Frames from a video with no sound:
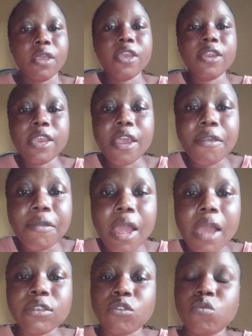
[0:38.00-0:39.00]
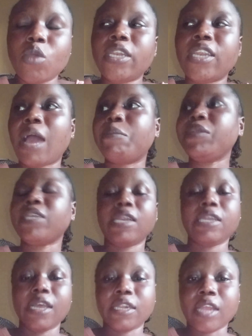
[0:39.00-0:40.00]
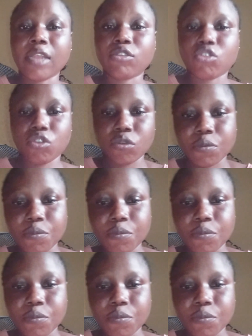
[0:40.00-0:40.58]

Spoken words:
in areas where they have been delegated to.